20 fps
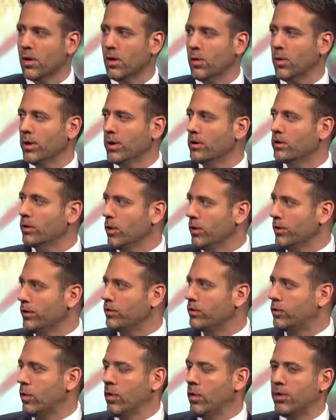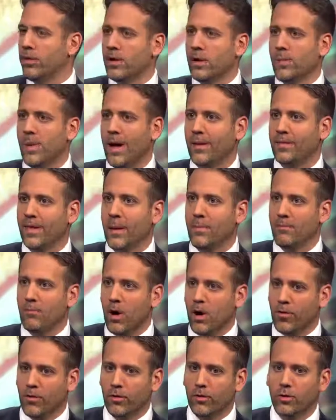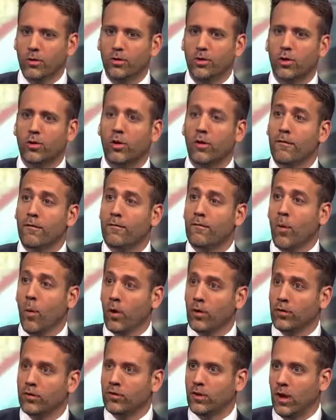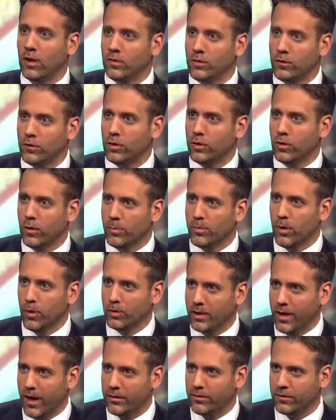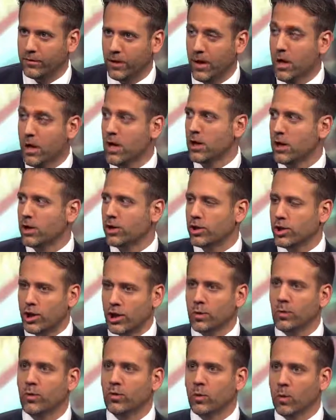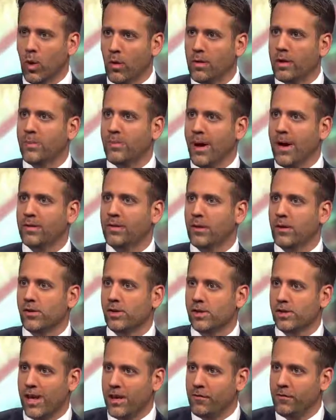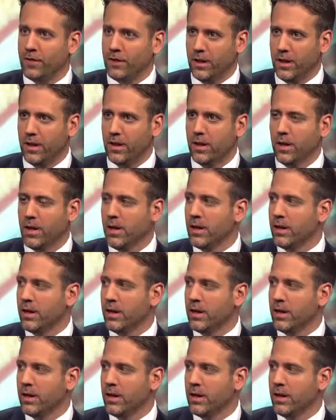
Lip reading: when he told the story about that mother who took her 4 sons to the protest because she was worried about their safety